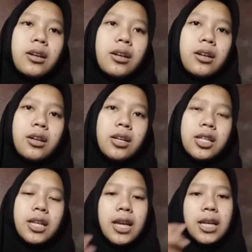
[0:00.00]

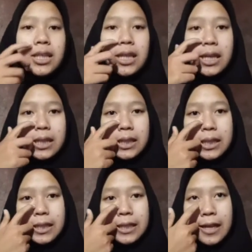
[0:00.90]
The next
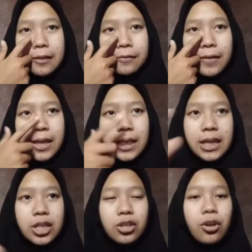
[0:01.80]
is
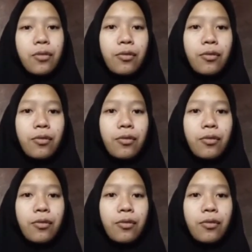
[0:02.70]
disadvantage of